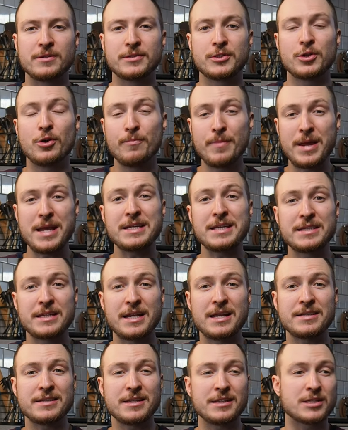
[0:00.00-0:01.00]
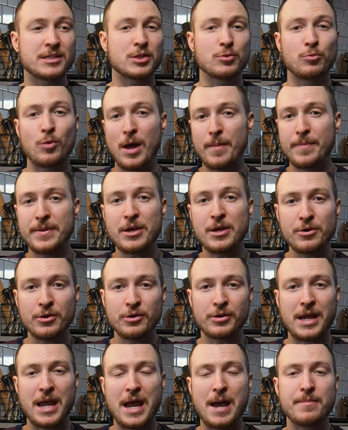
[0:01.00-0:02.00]
So it makes sense that swapping out your
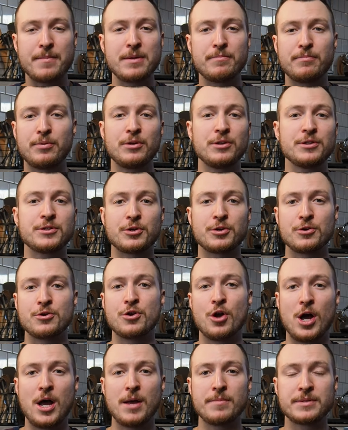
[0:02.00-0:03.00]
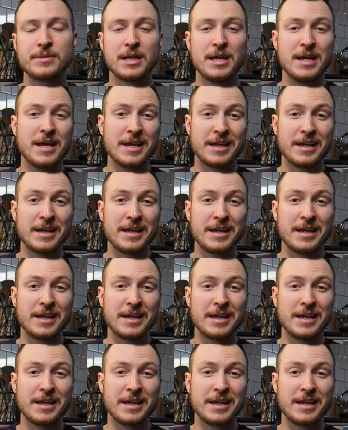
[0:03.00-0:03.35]
cabinet pulls or knobs